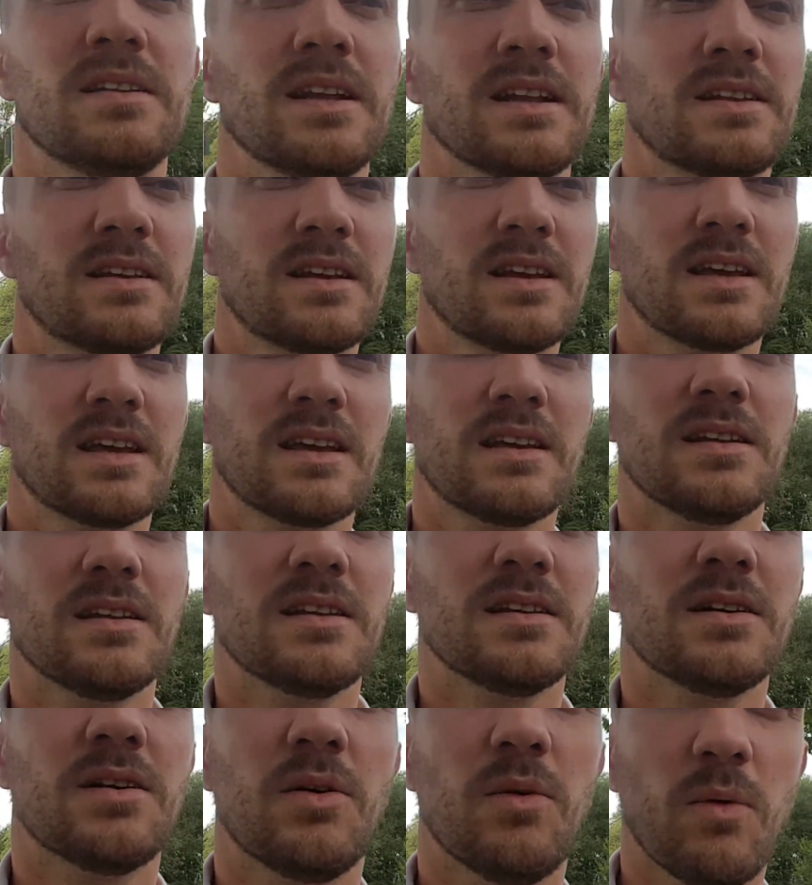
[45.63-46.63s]
that
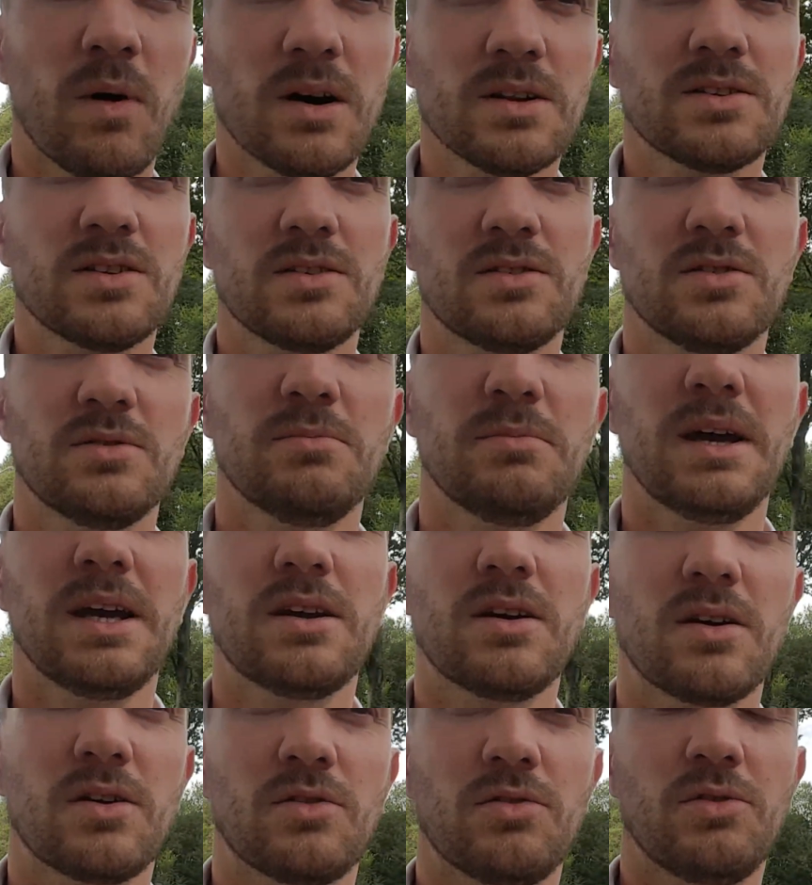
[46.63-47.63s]
wanted to
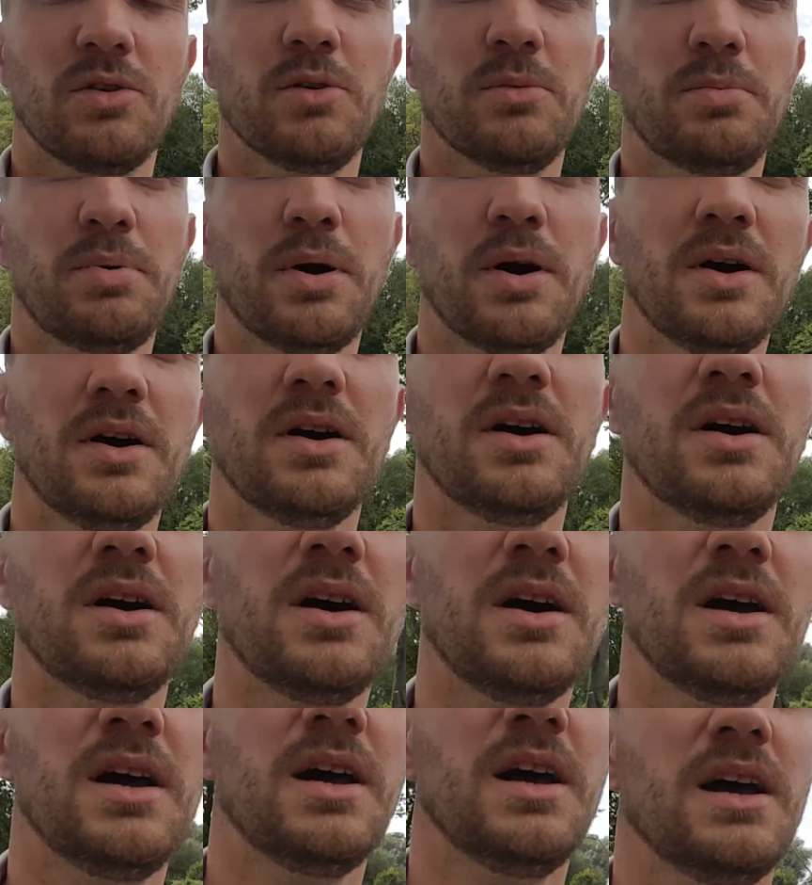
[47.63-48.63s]
make a group
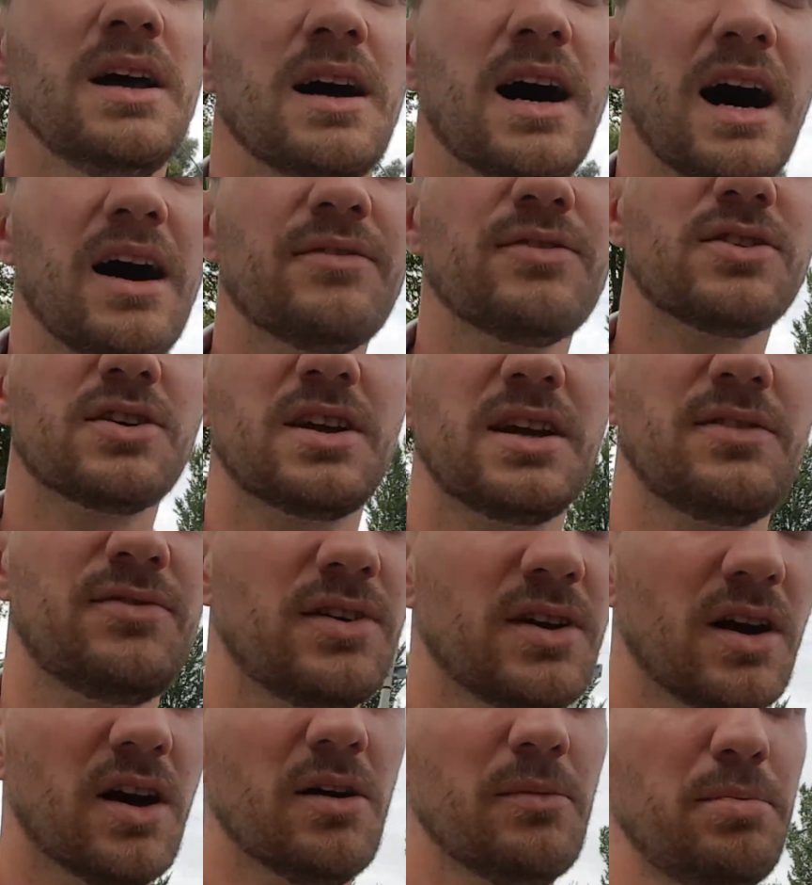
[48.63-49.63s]
after
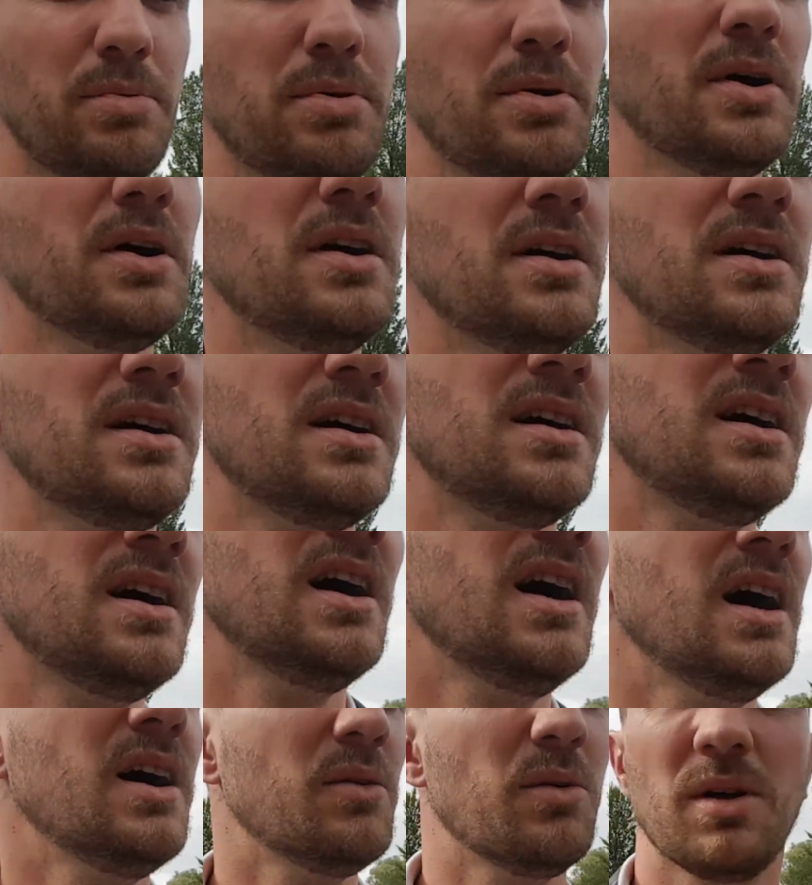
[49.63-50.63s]
giving up.
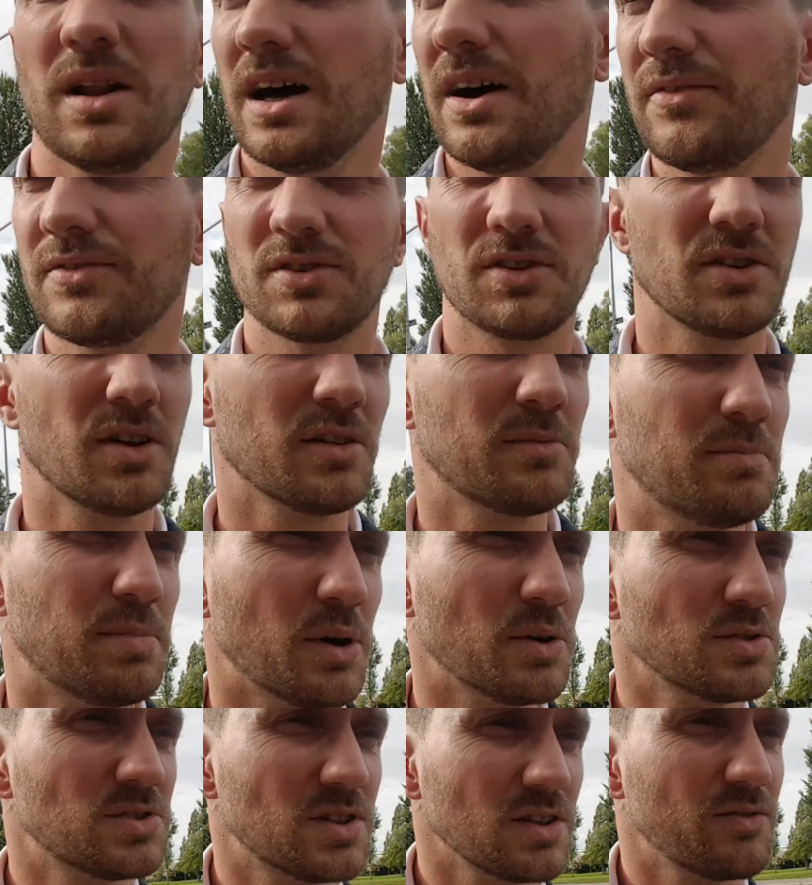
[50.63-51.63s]
Well, after not
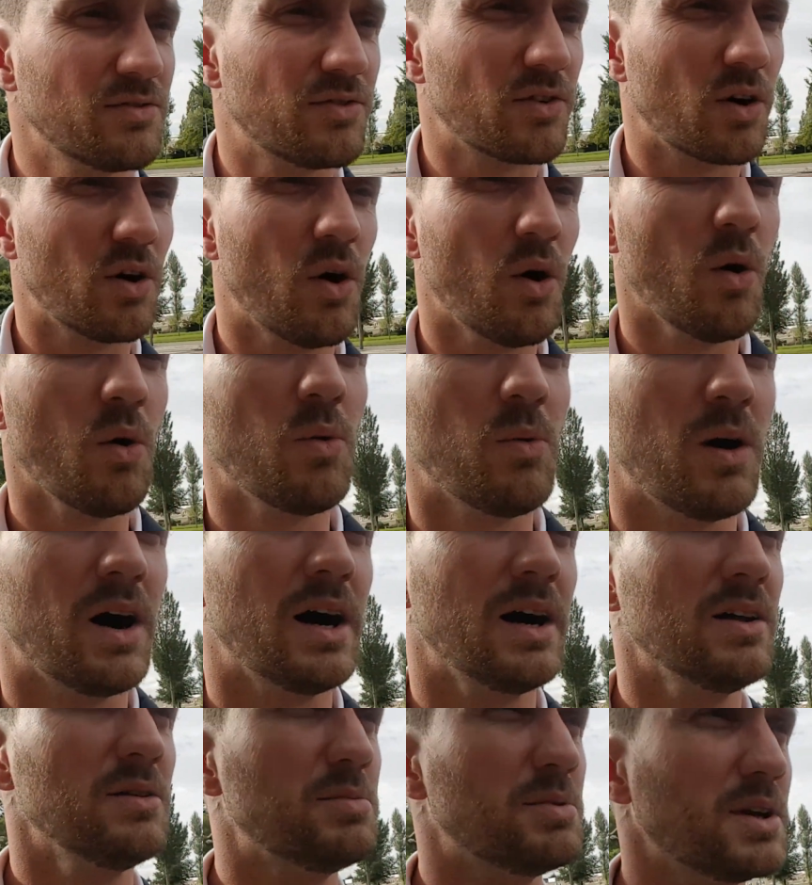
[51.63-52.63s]
posting for a whole
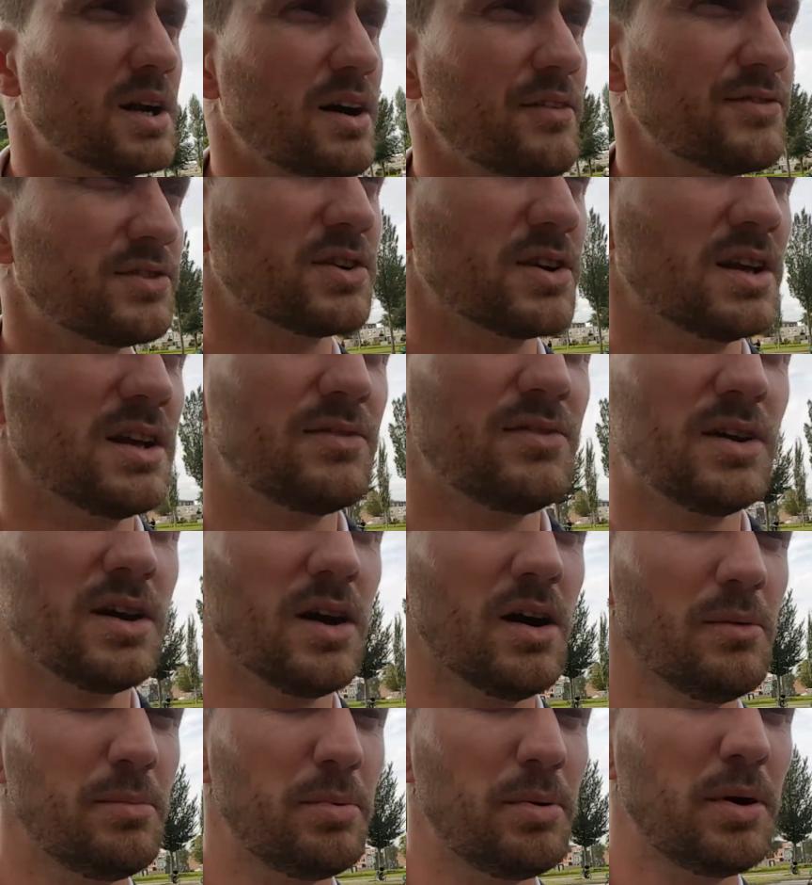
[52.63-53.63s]
while, but after
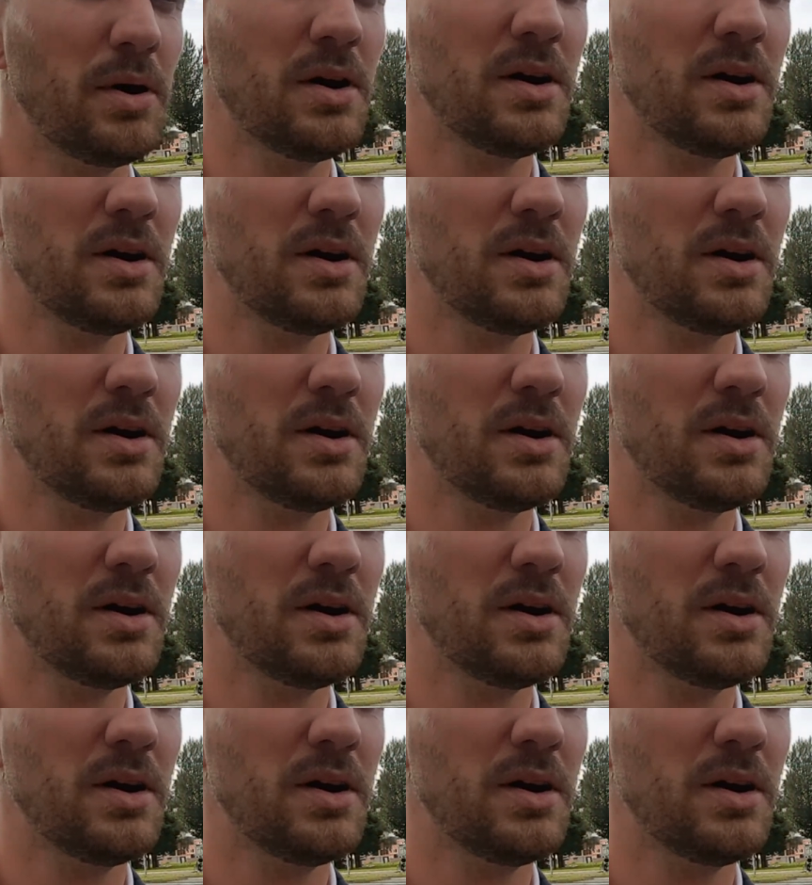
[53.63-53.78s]
giving up,